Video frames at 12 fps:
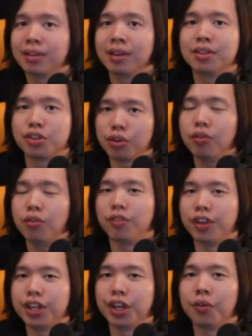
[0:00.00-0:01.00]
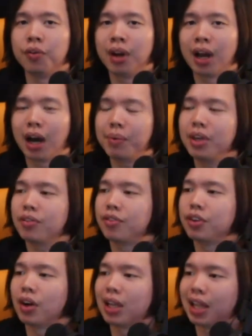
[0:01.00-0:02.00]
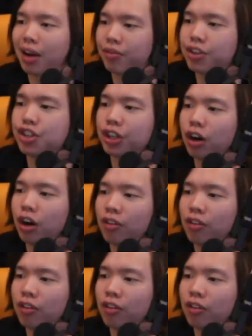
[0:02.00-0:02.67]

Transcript: Through video. How many of you are leveraging off